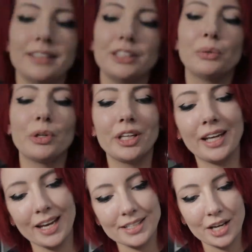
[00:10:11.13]
You really
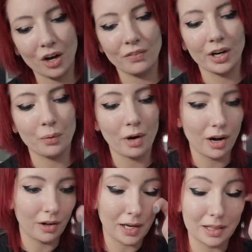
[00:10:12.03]
can't tell very
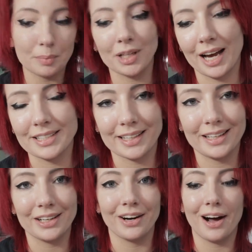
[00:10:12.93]
well in the plastic
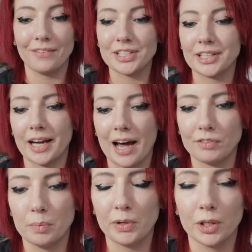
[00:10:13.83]
here. Obviously, I
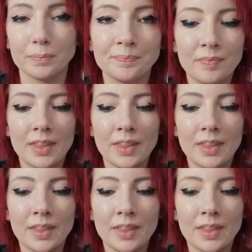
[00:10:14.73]
have to build.